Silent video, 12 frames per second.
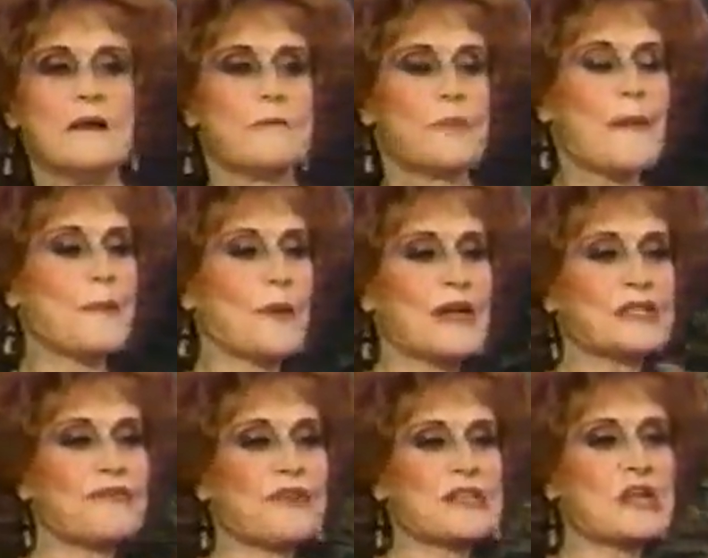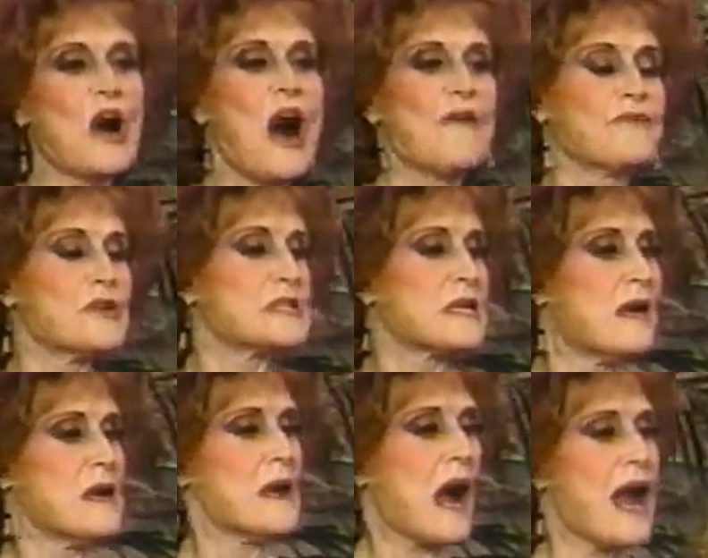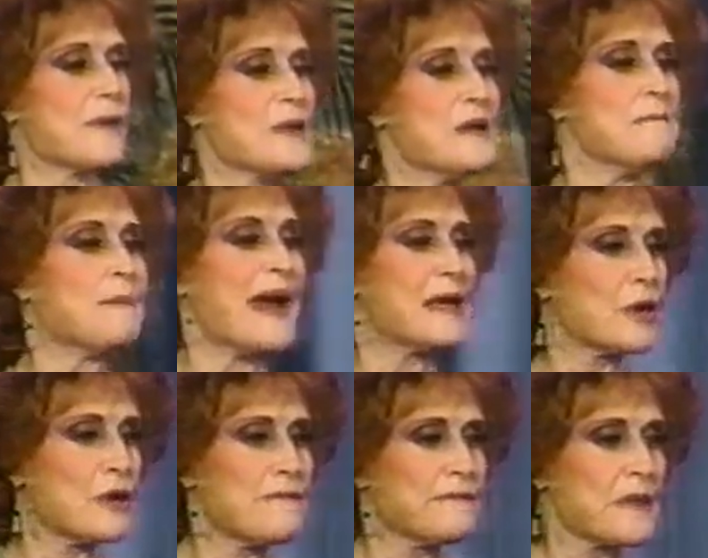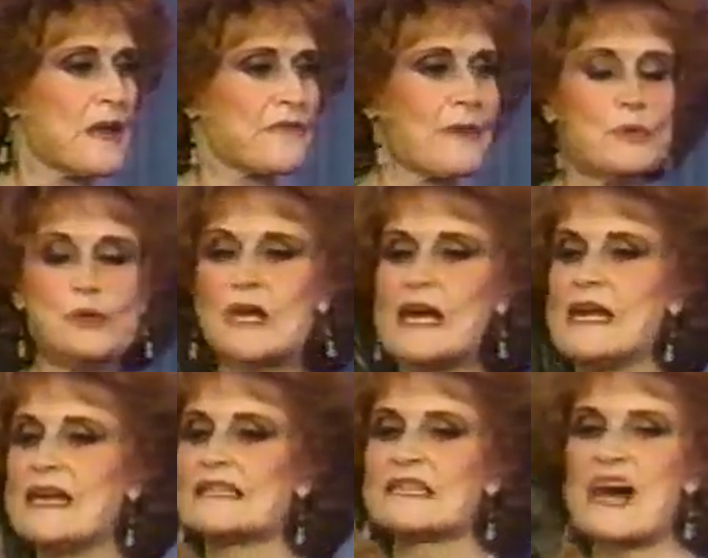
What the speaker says: Preparation for this conference, Irene Baker from New Guinea has